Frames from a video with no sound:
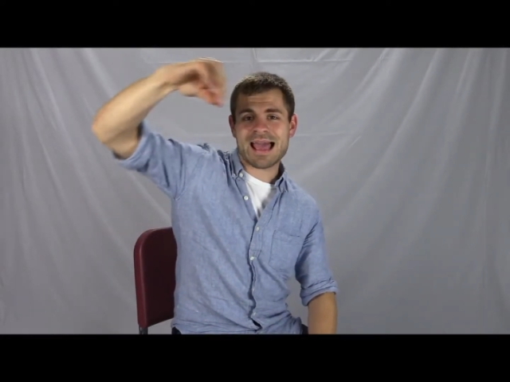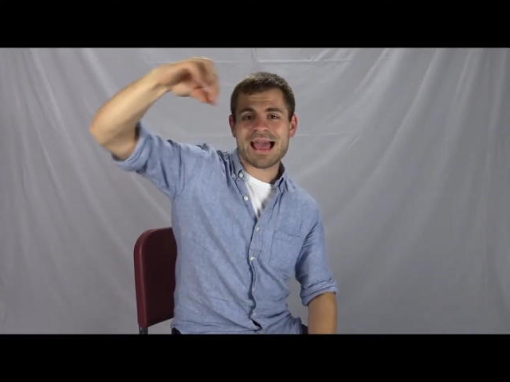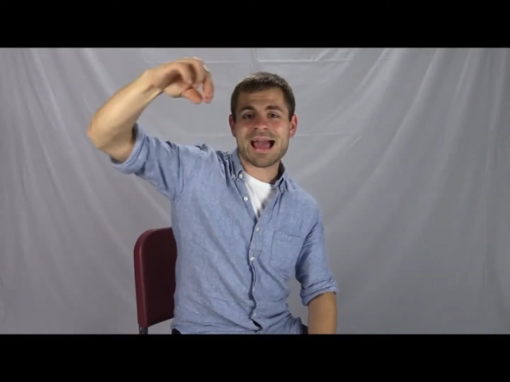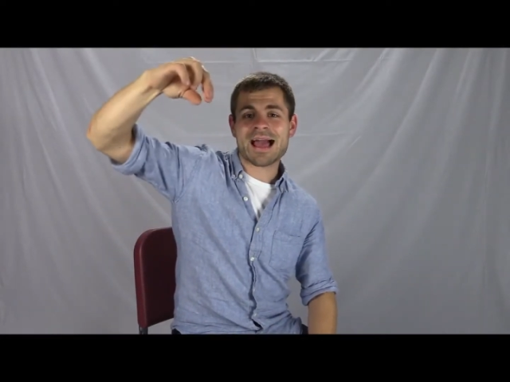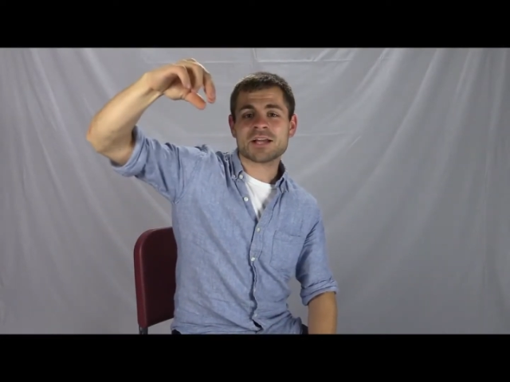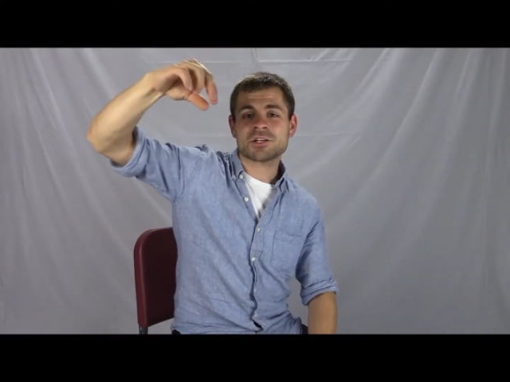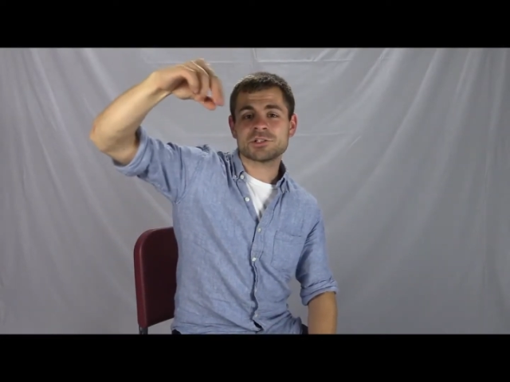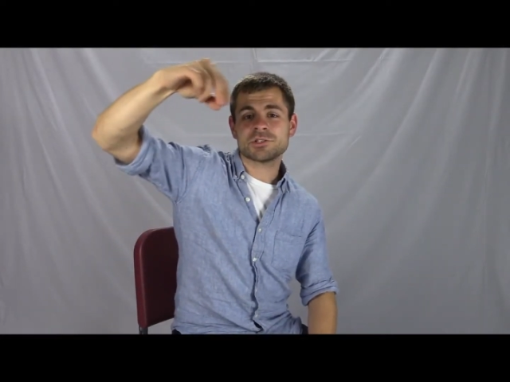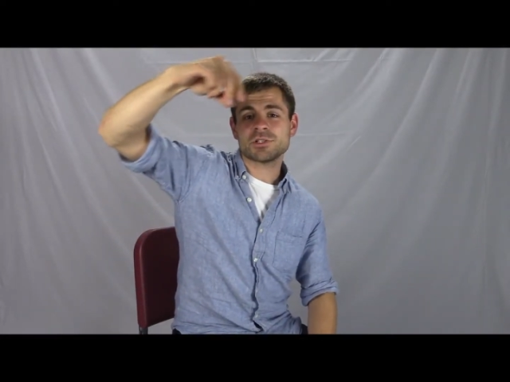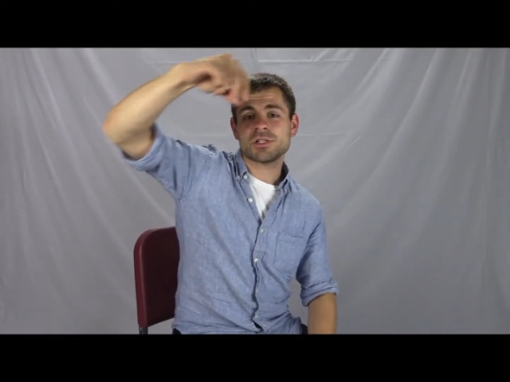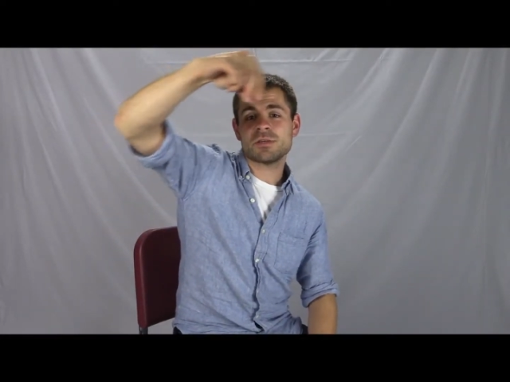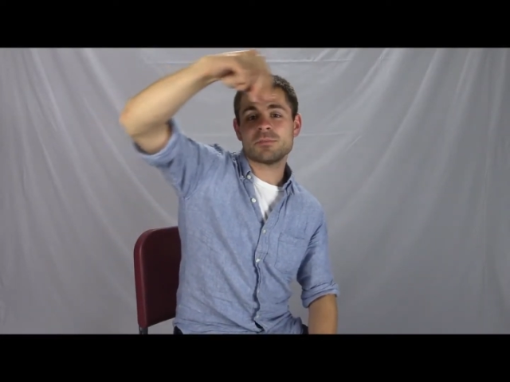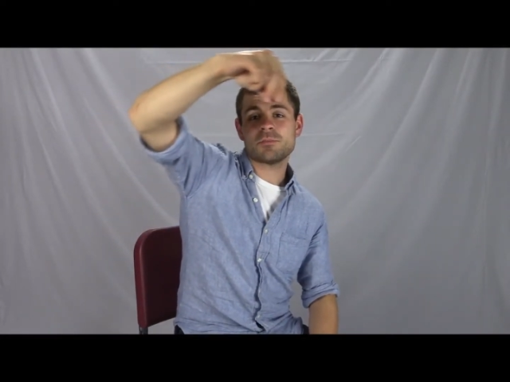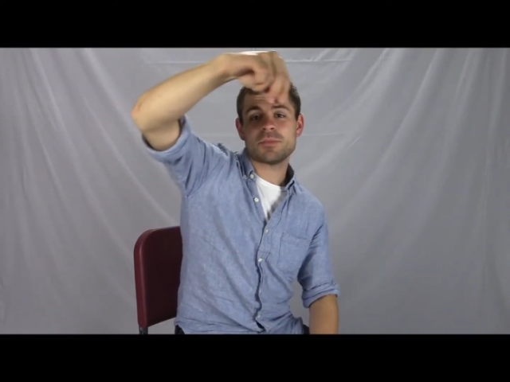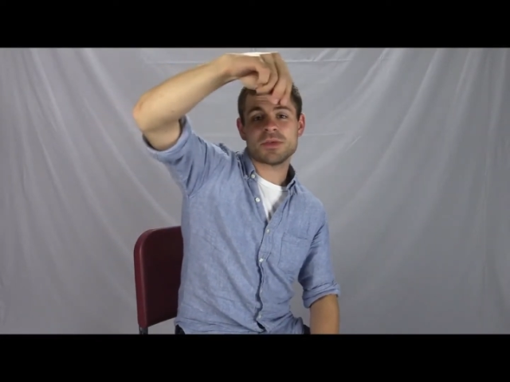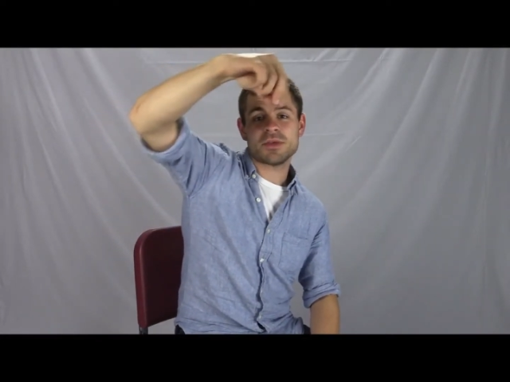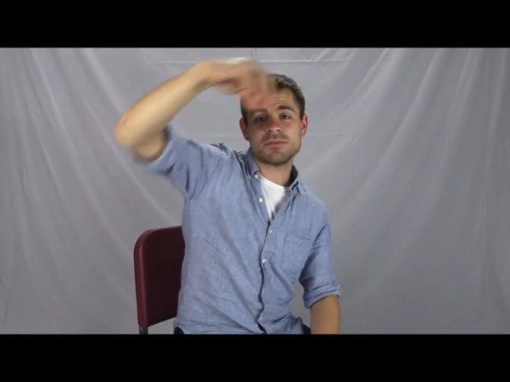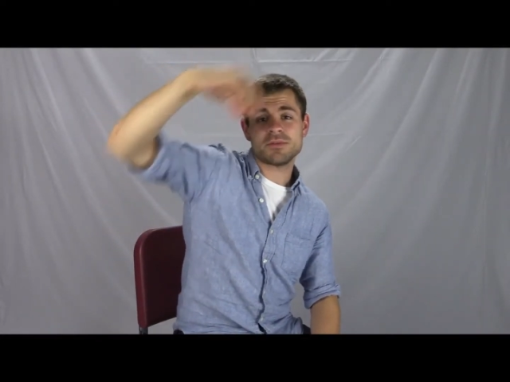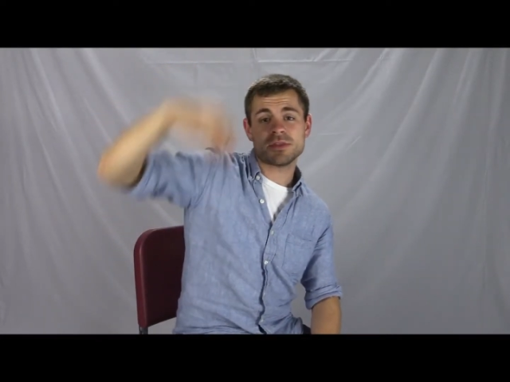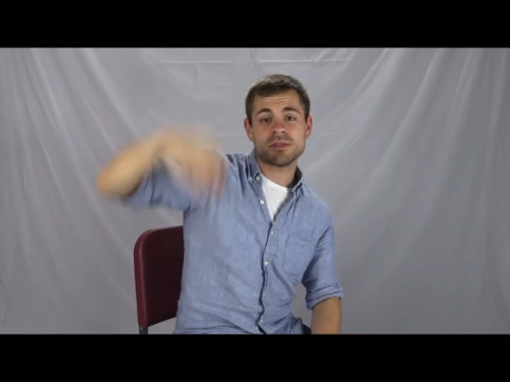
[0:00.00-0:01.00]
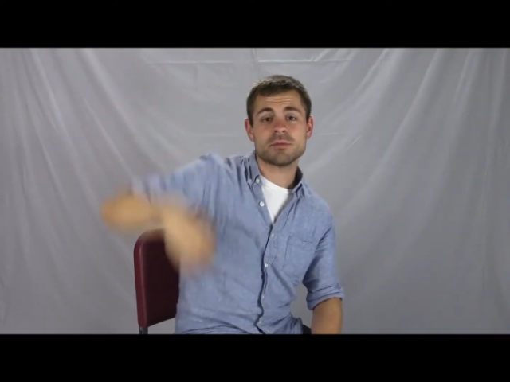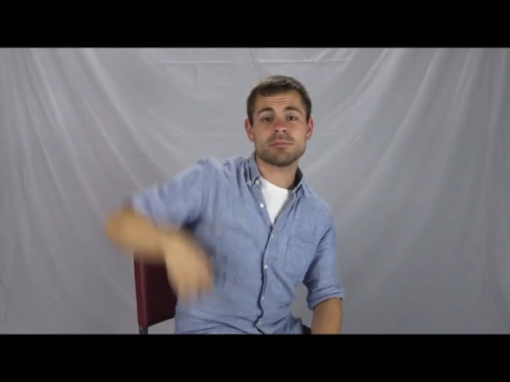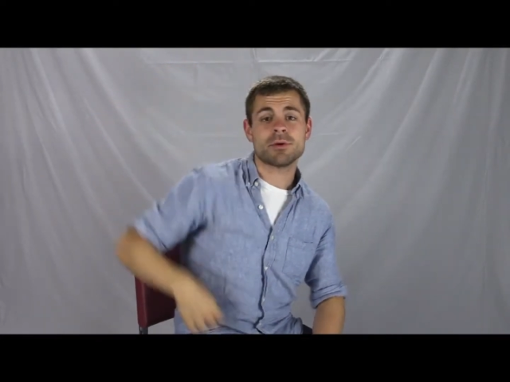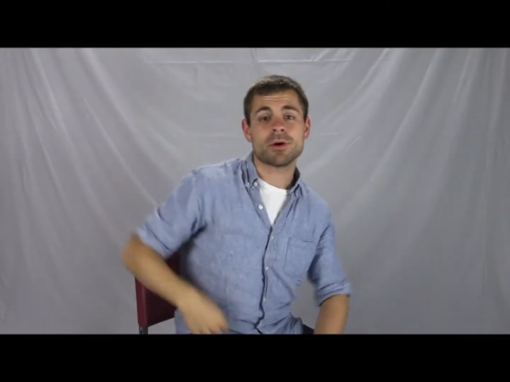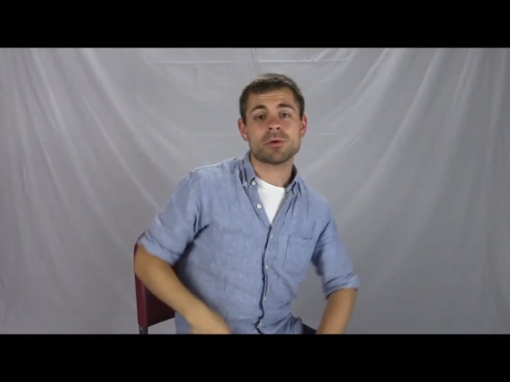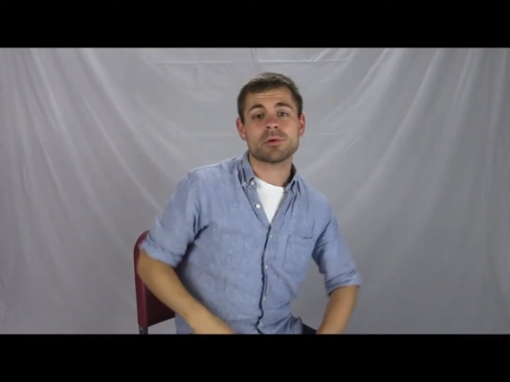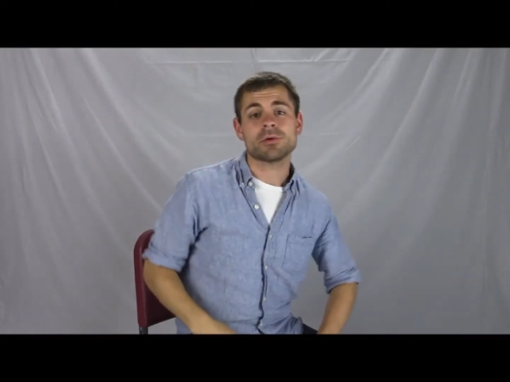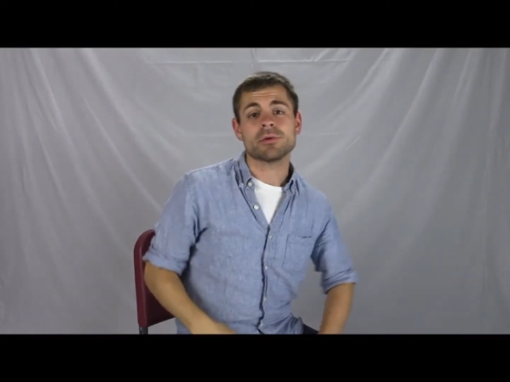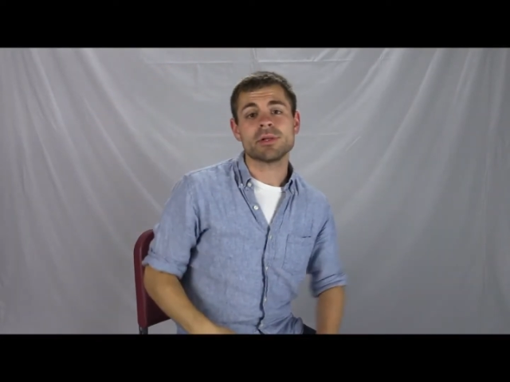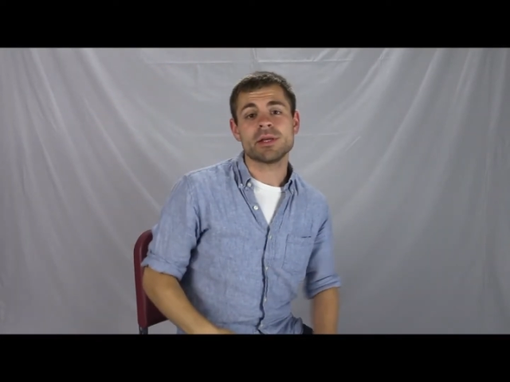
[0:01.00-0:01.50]
actually pivot the
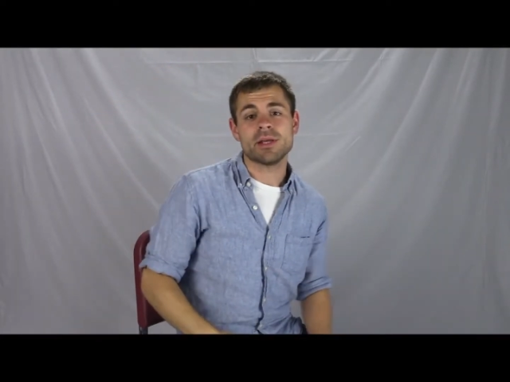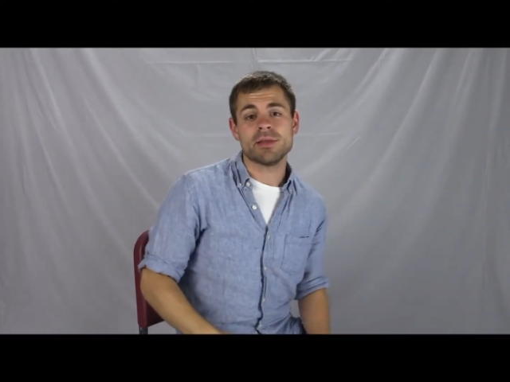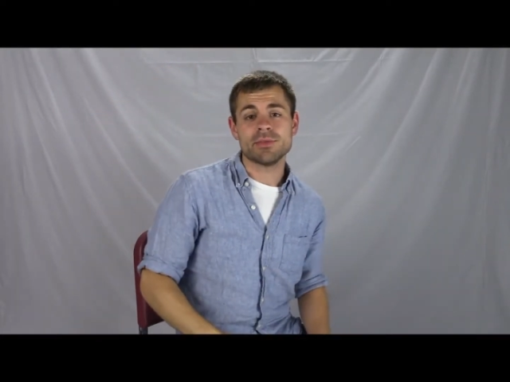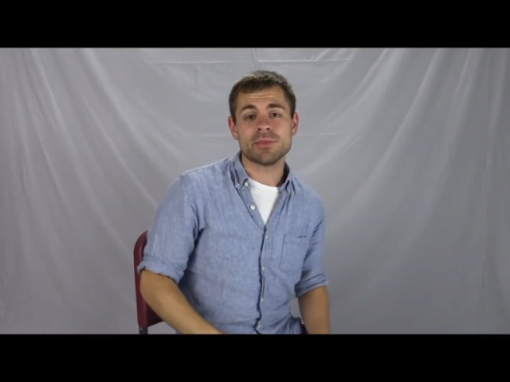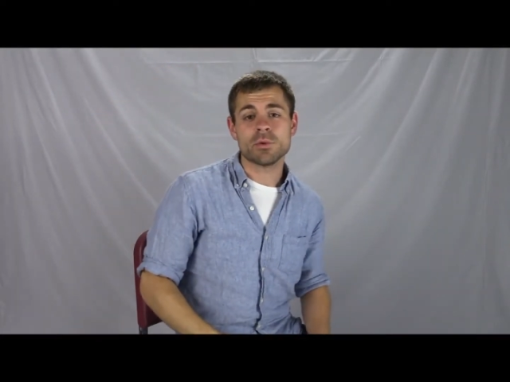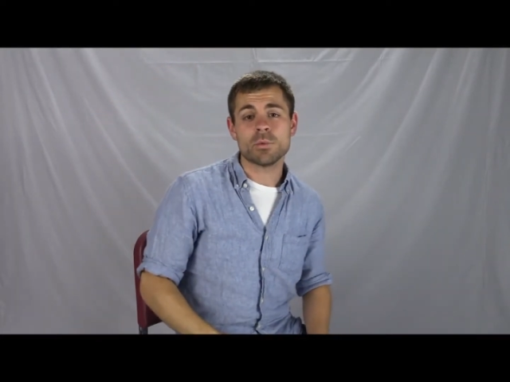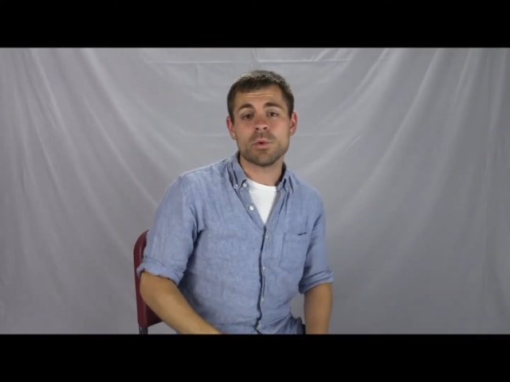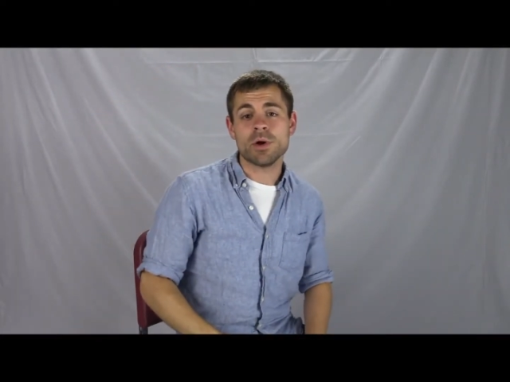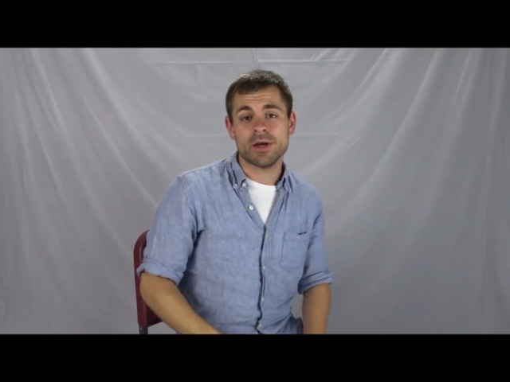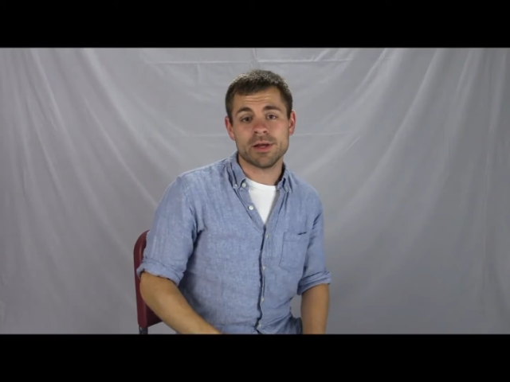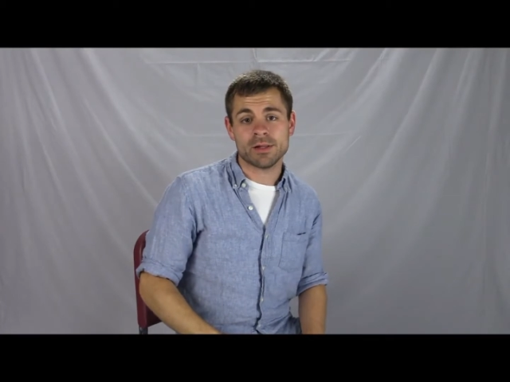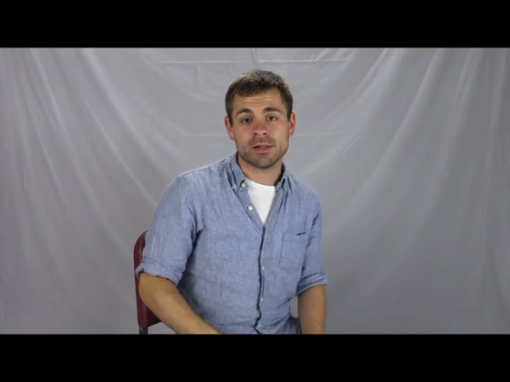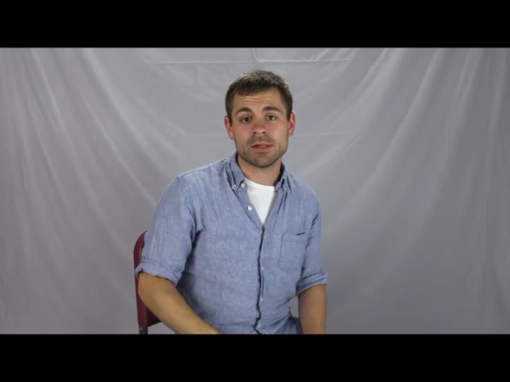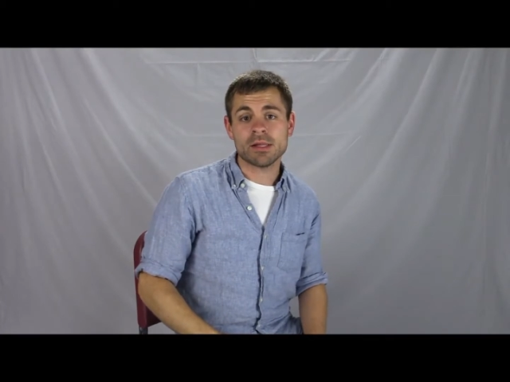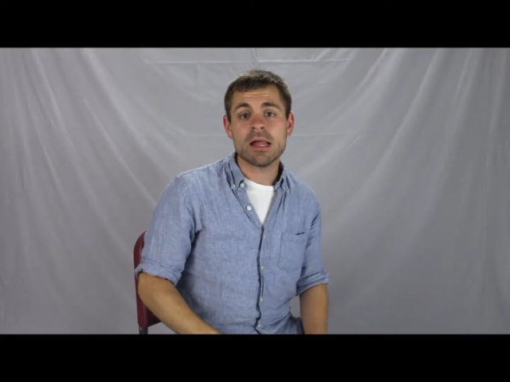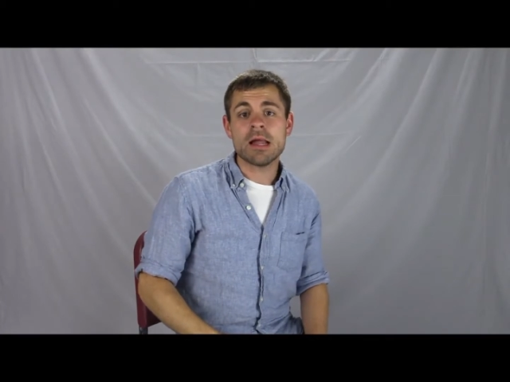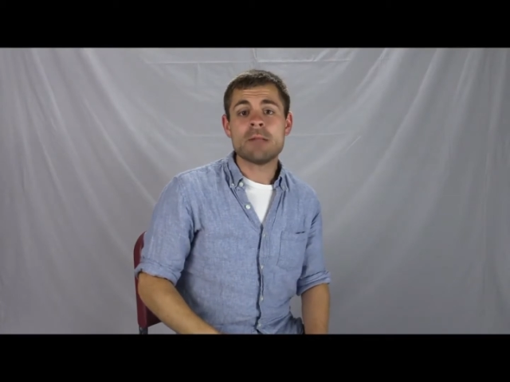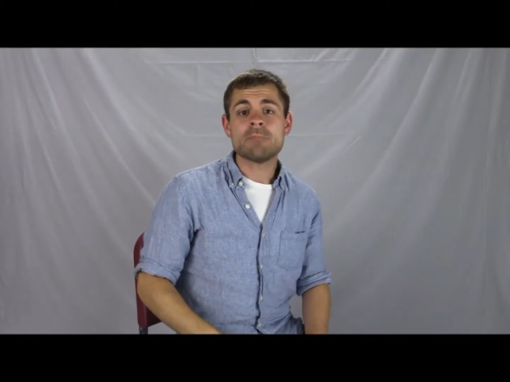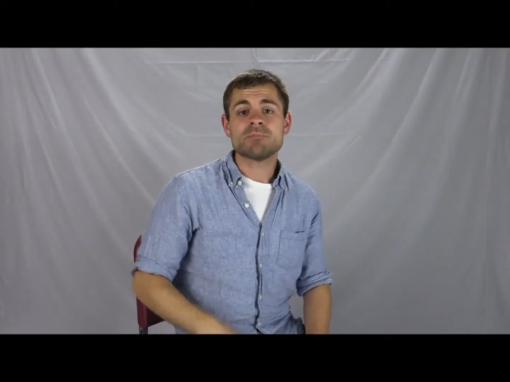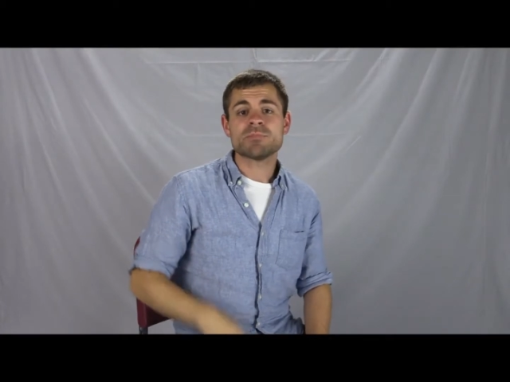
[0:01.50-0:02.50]
vocal in the well